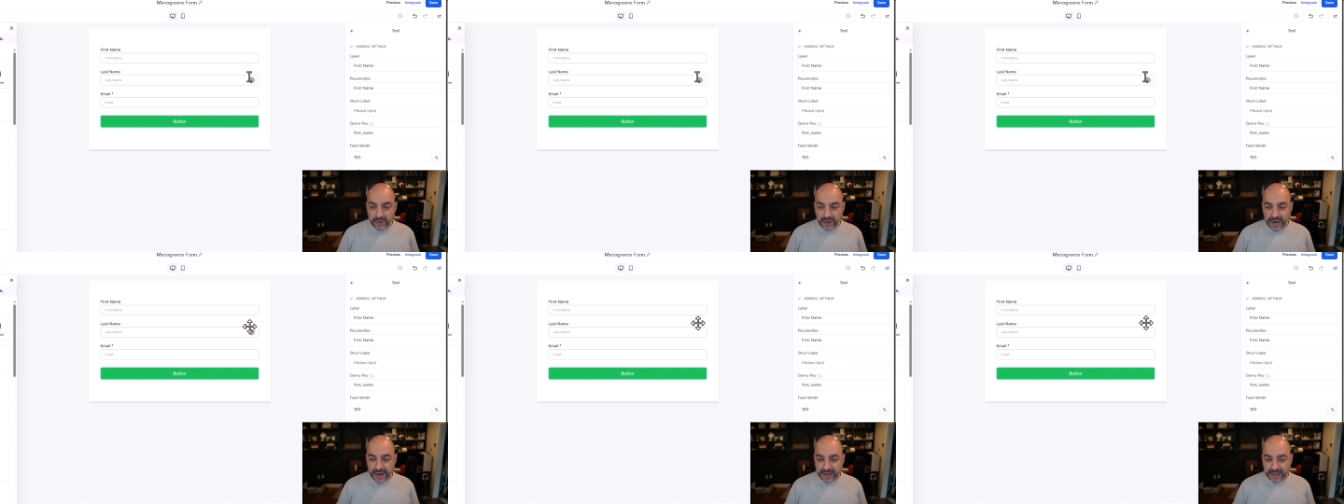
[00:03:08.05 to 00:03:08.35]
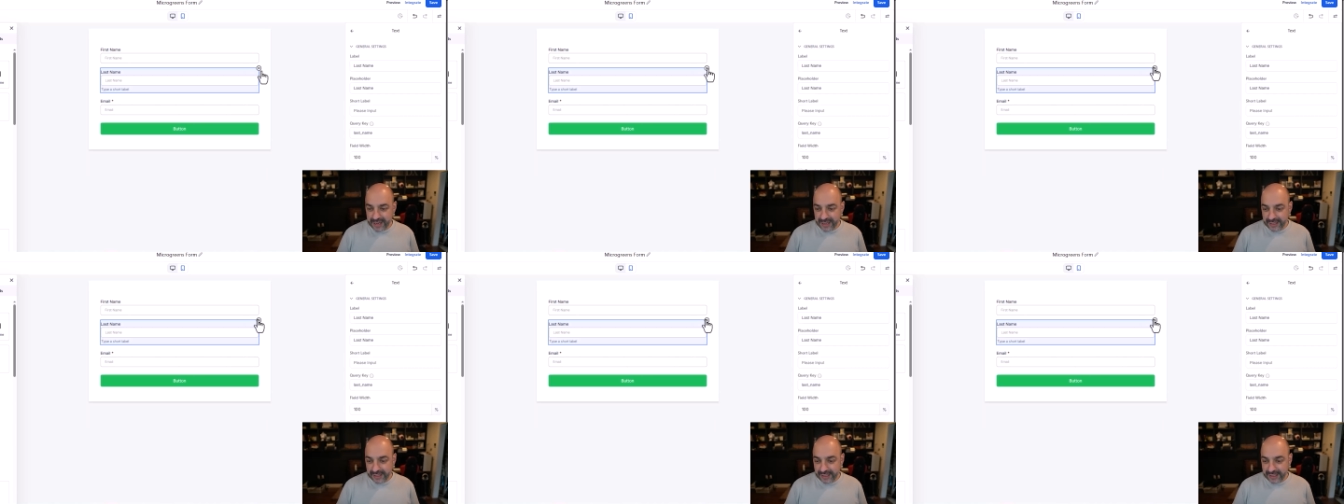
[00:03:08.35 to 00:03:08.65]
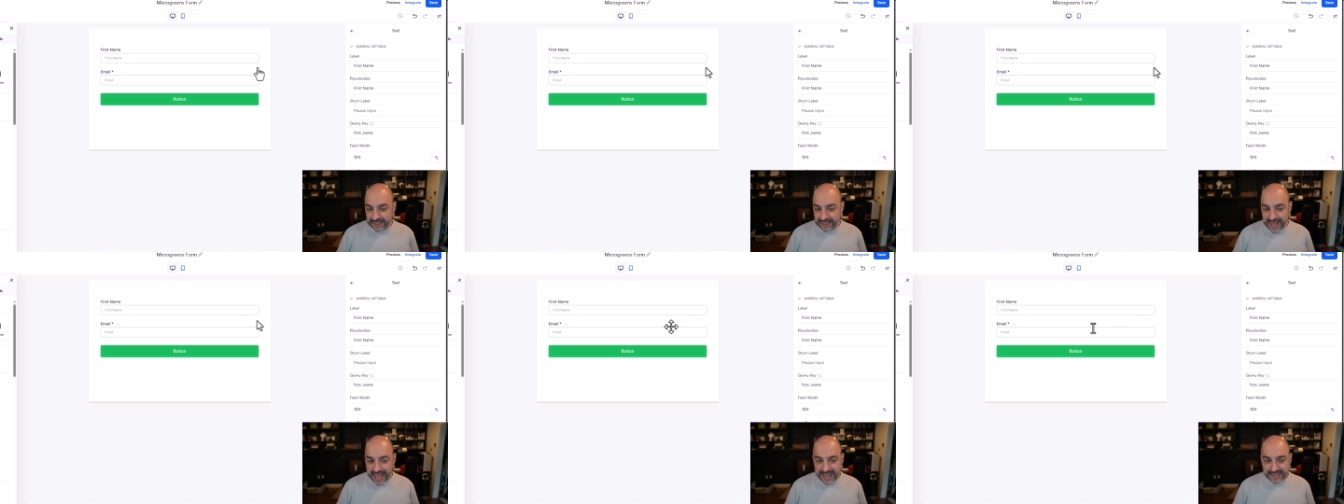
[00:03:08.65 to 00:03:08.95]
We're not going to
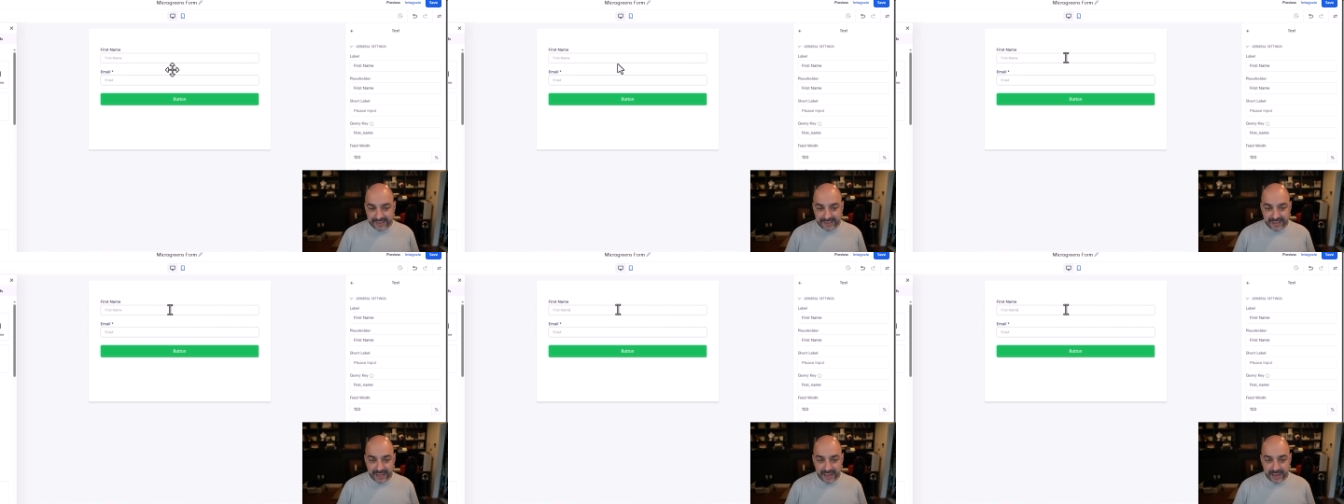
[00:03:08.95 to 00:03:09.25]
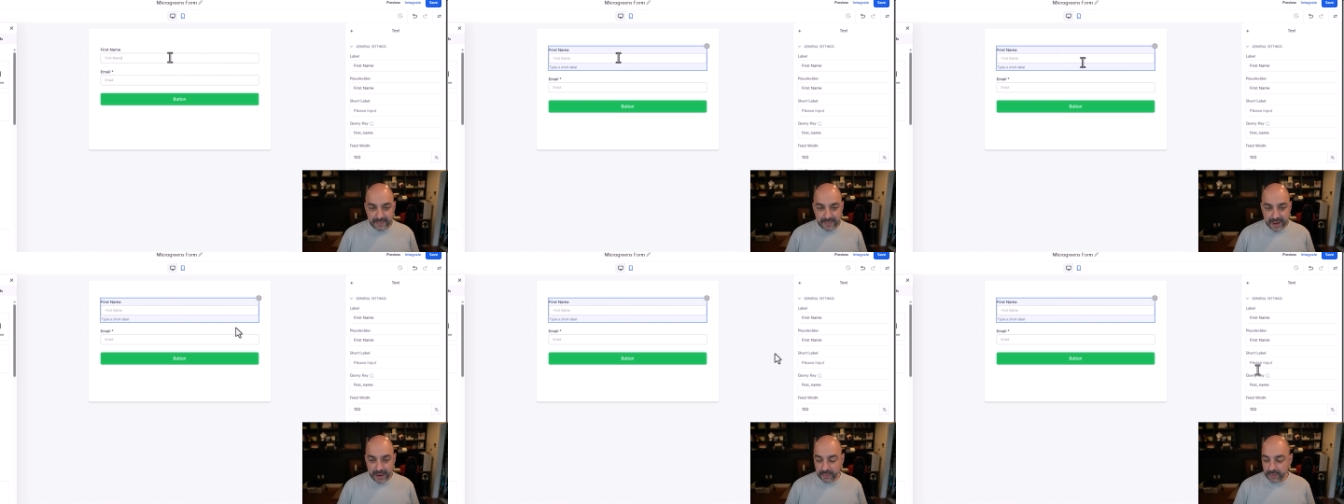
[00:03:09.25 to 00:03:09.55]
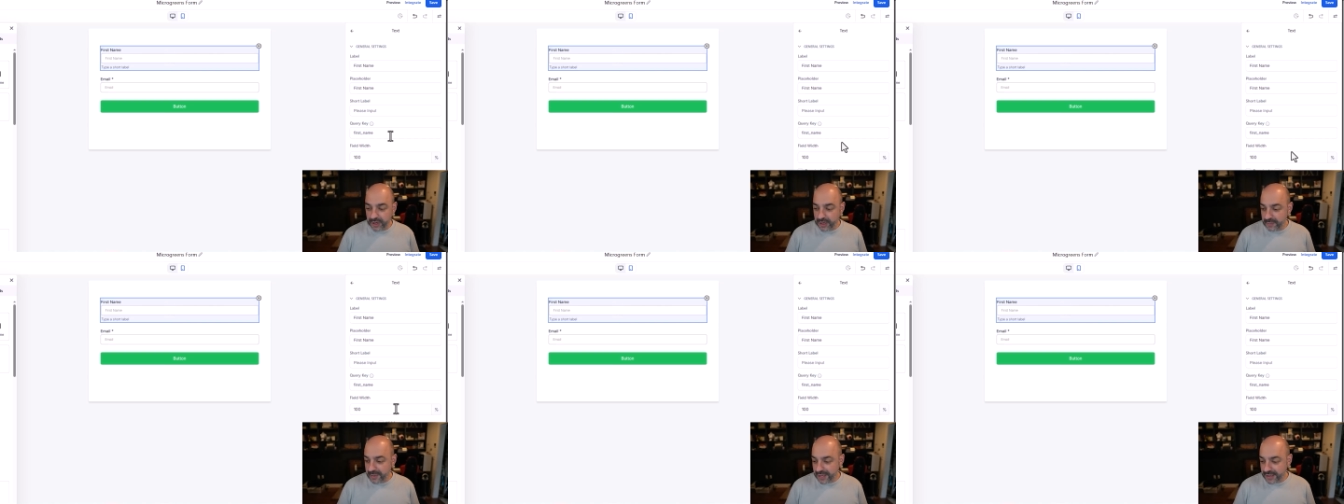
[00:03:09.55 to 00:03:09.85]
need last name and
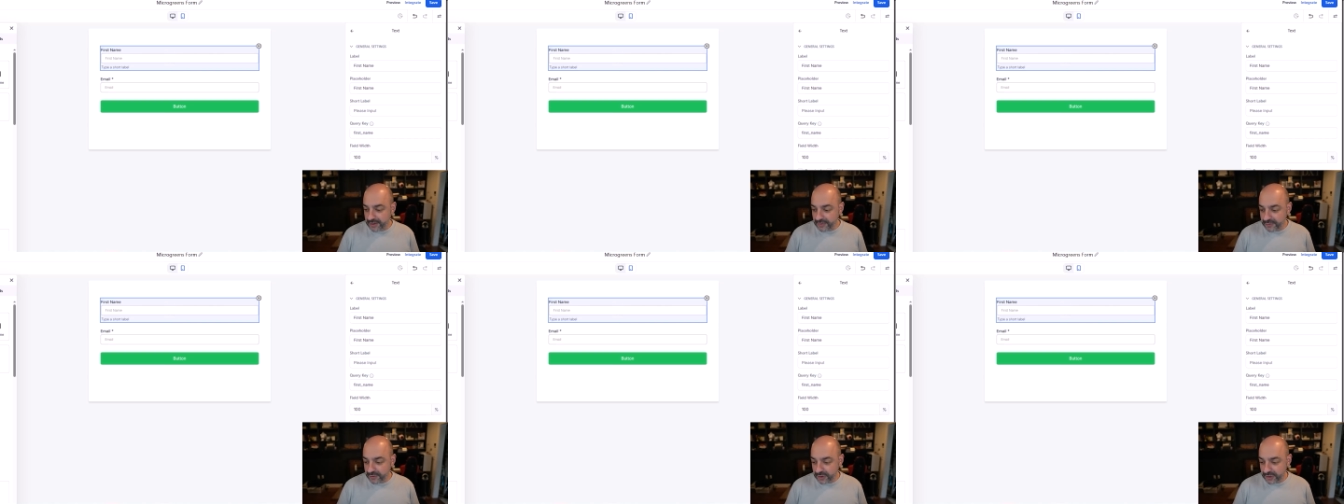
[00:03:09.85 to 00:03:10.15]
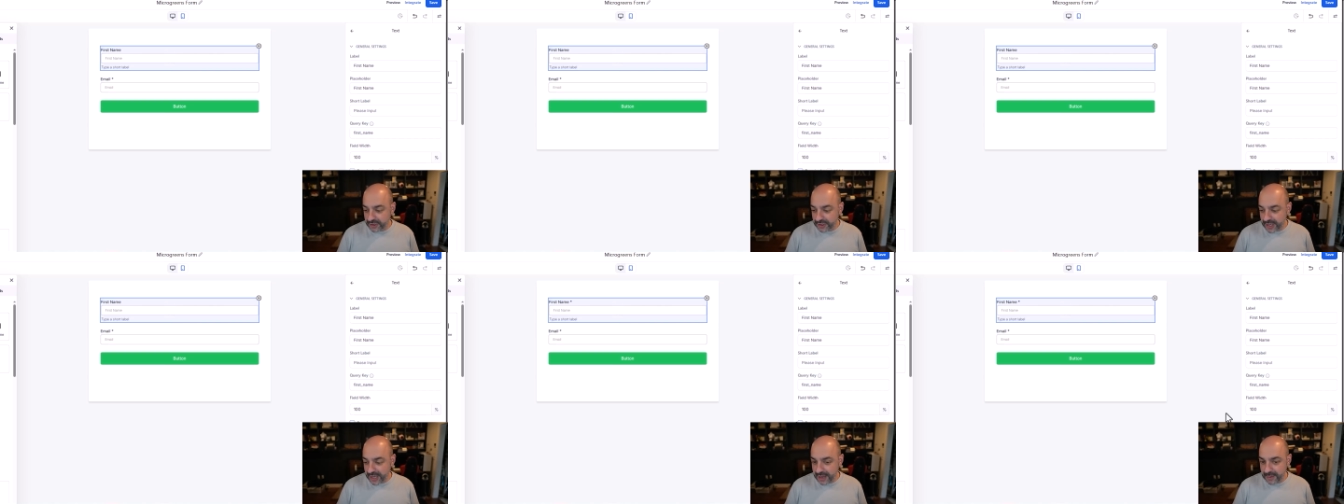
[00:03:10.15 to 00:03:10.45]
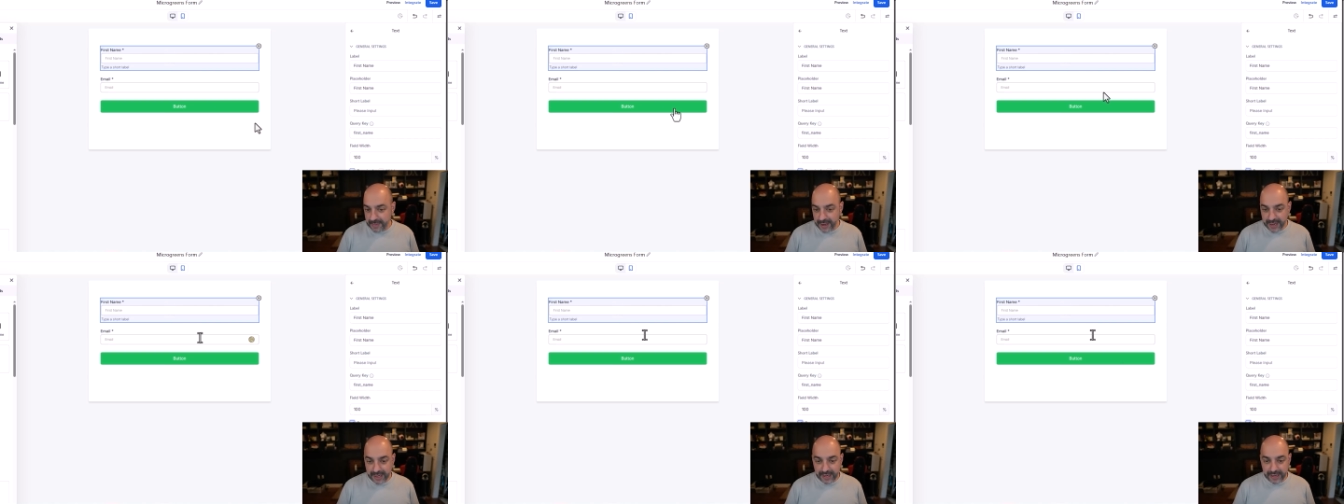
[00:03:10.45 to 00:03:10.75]
we're going to make the first
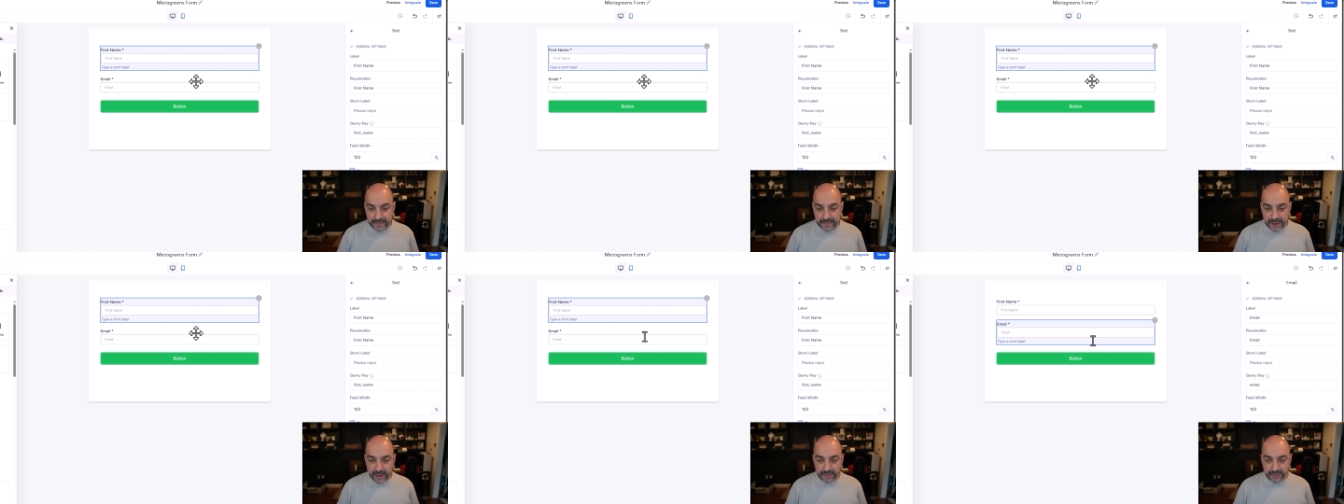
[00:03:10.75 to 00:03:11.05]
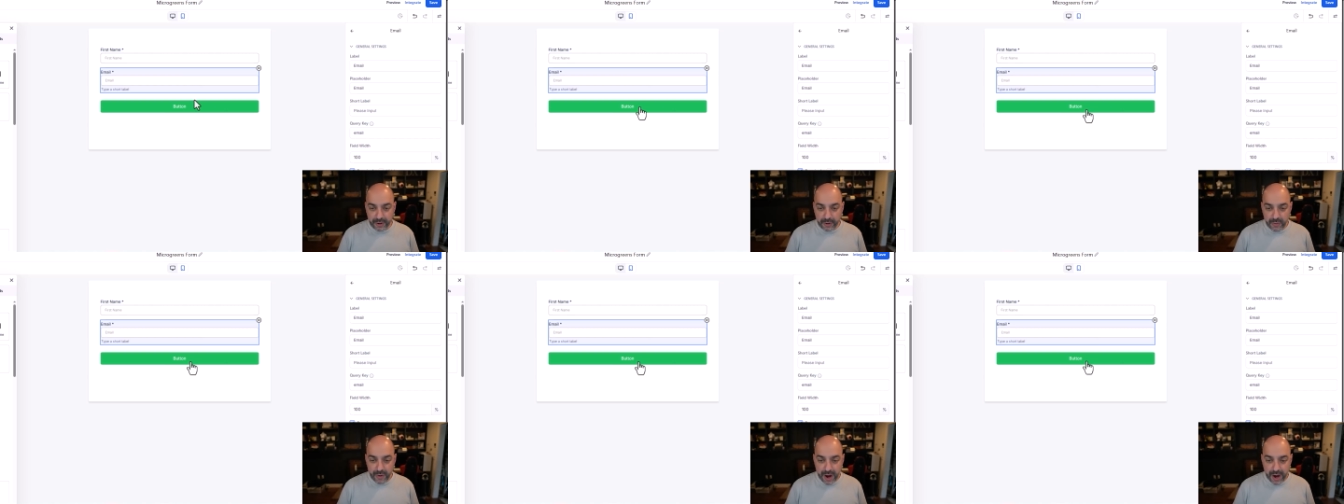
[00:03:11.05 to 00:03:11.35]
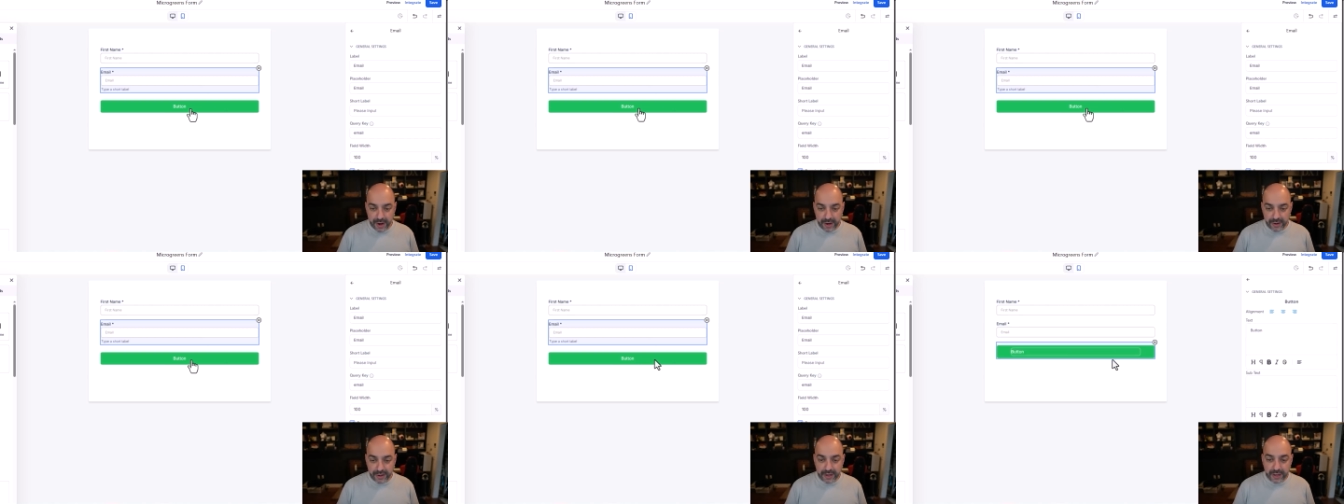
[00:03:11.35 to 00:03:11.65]
name and email
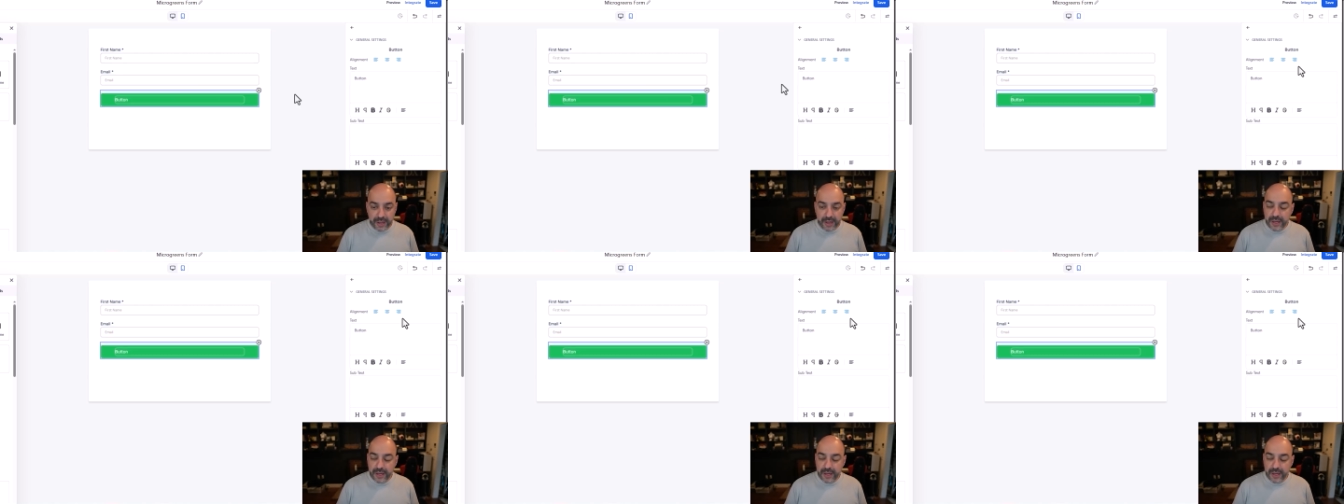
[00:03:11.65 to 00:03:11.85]
required.